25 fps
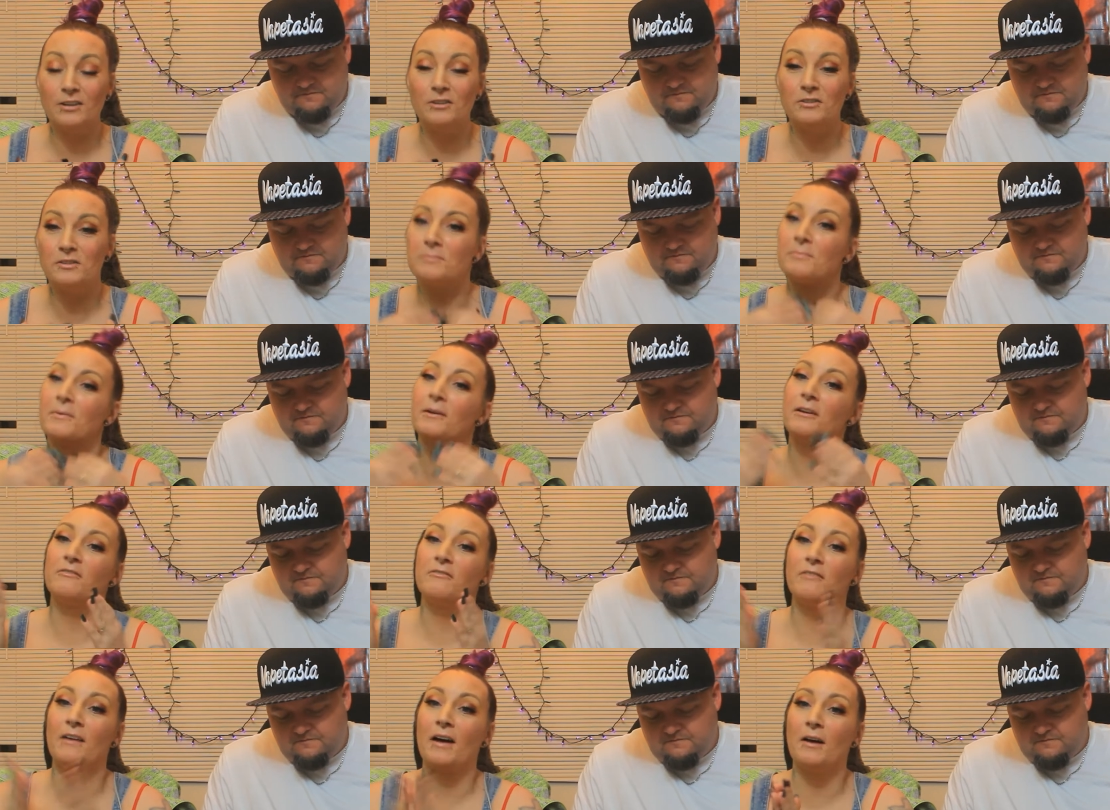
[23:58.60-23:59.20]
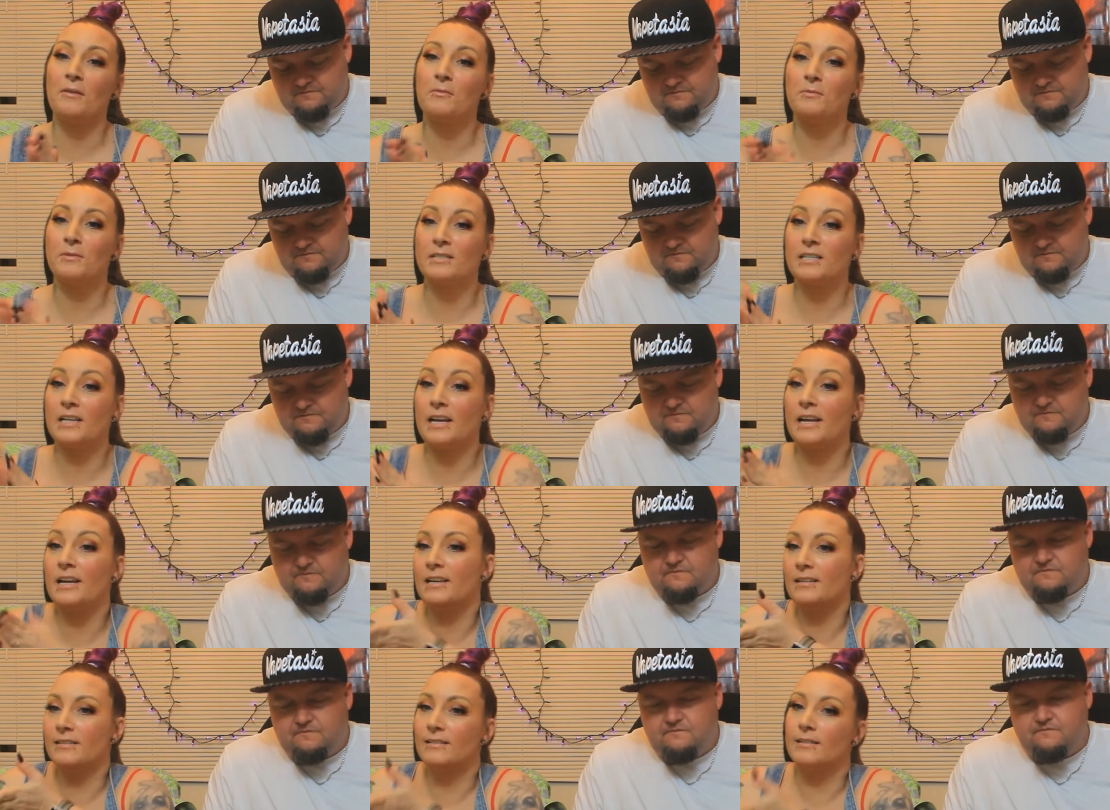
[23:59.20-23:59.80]
Speaker 1: But if I was a
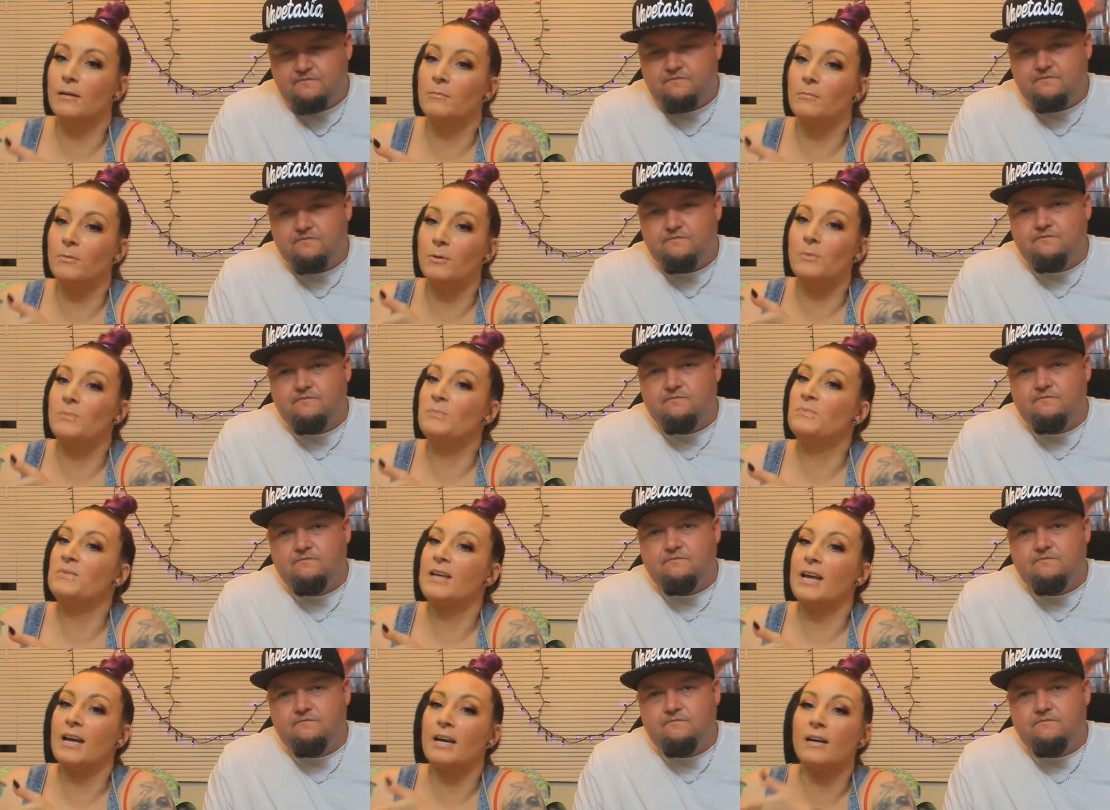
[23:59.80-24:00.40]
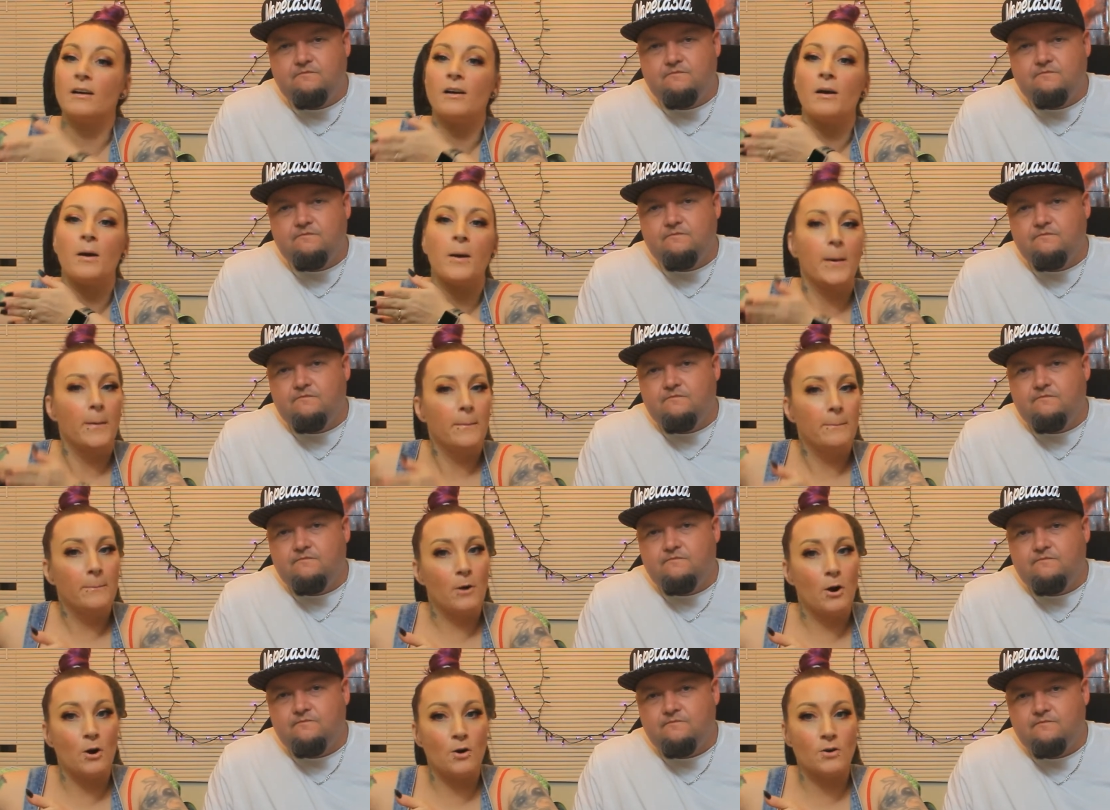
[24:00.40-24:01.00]
sub ohm tank
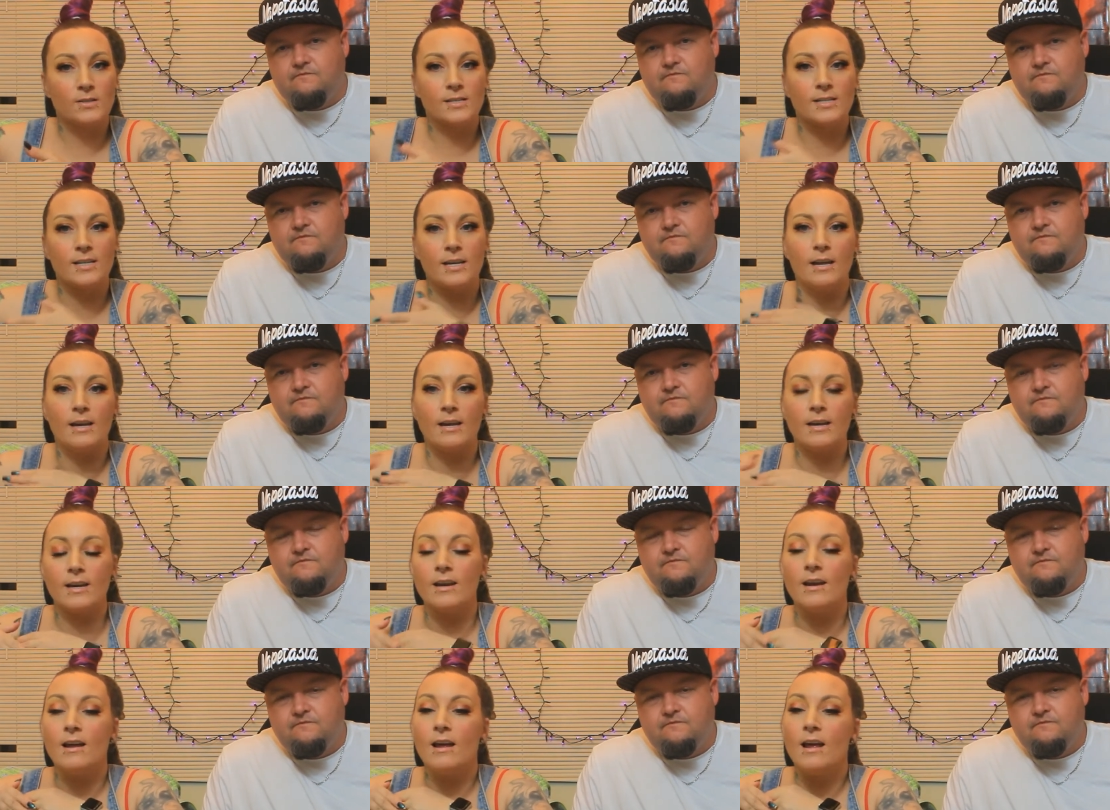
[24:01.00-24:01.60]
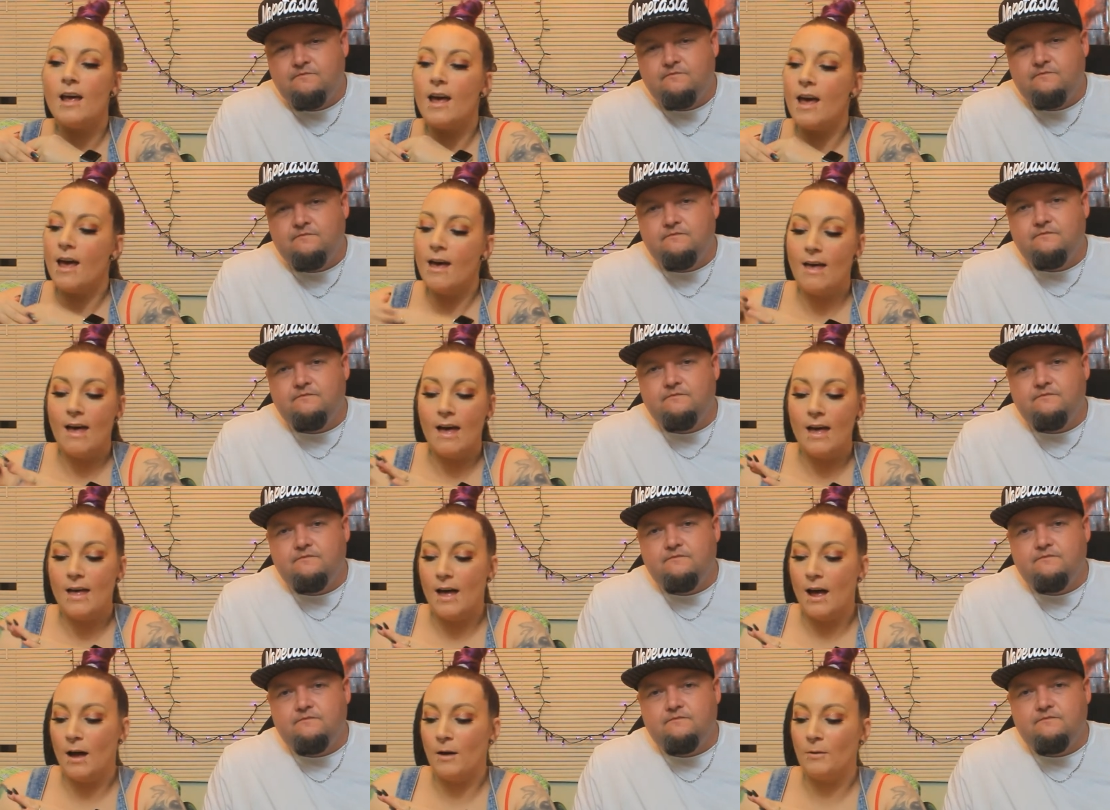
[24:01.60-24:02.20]
person,
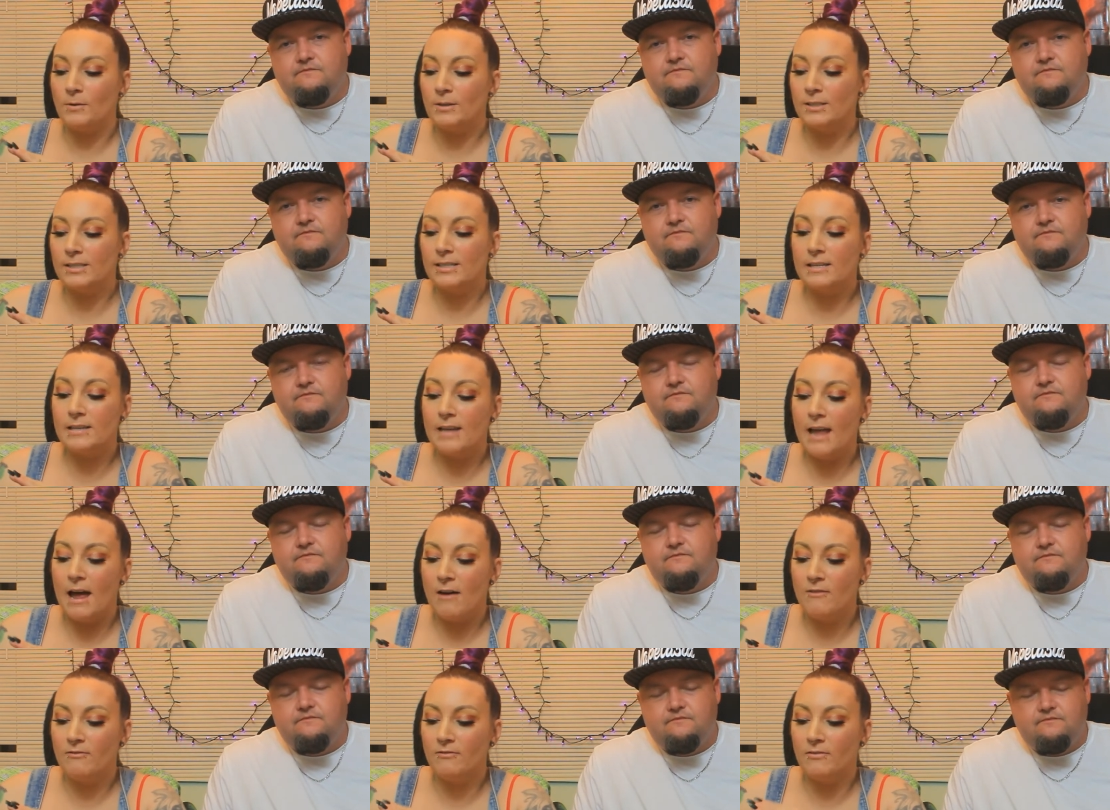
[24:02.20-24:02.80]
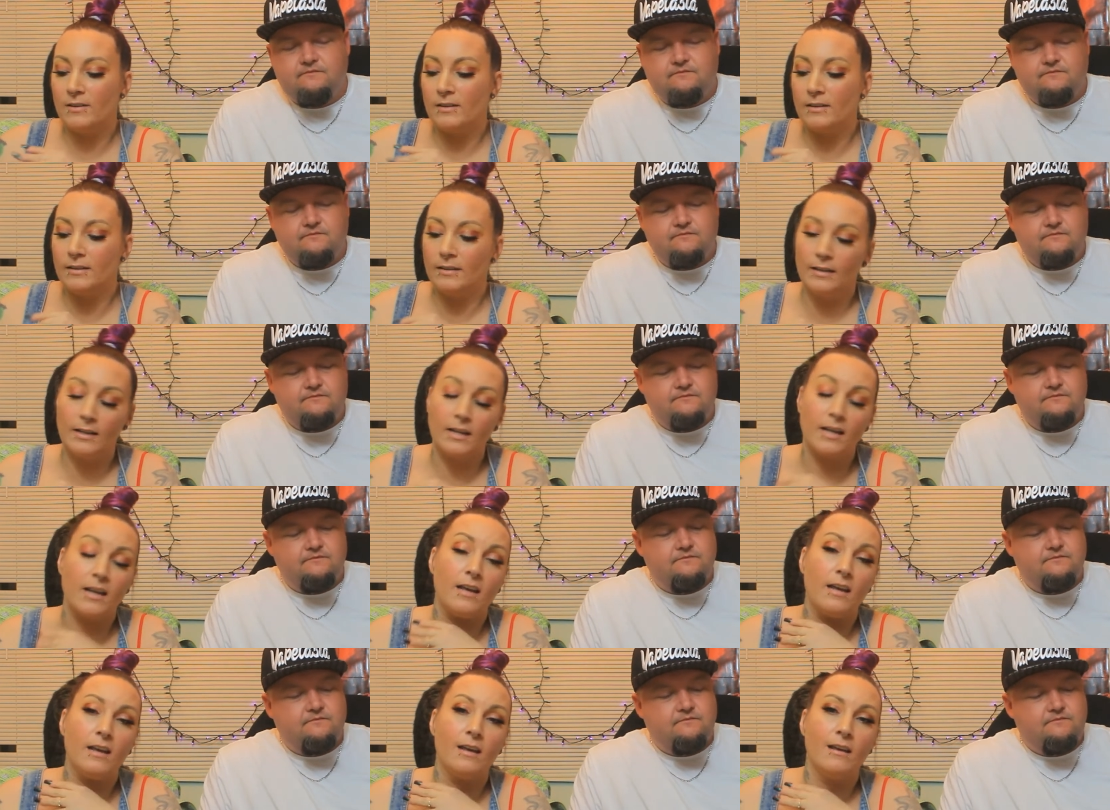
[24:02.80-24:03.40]
I would
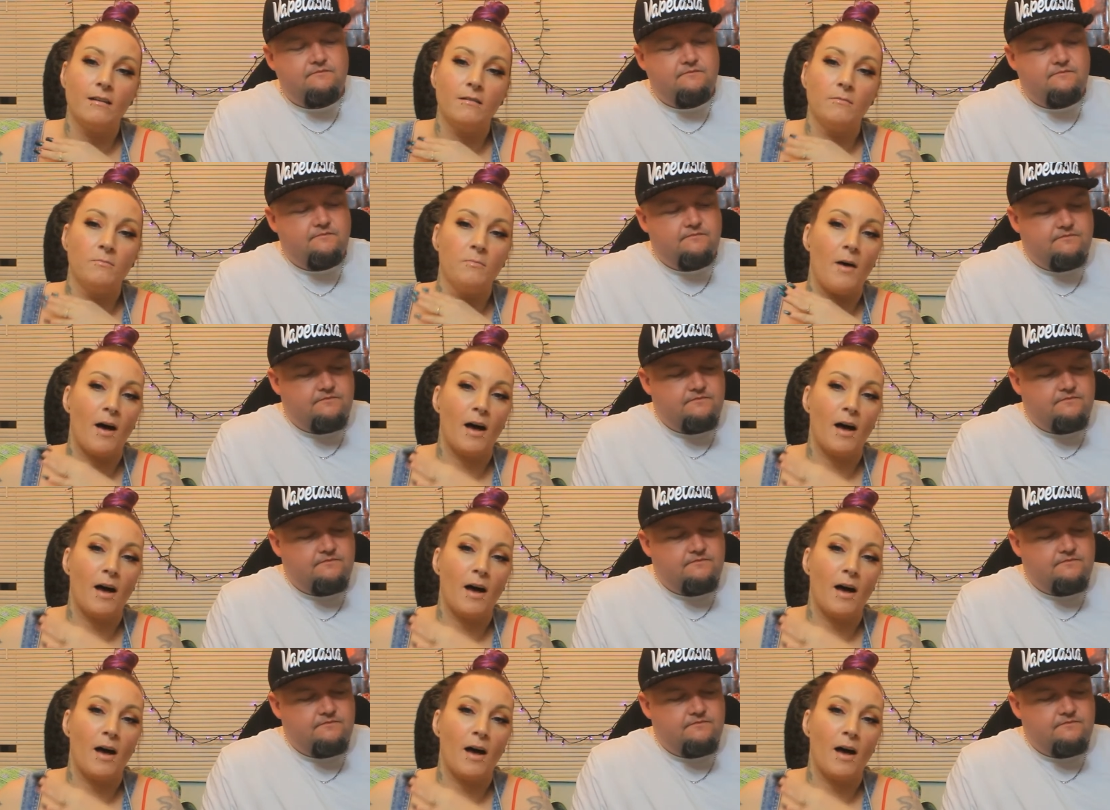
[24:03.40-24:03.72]
definitely buy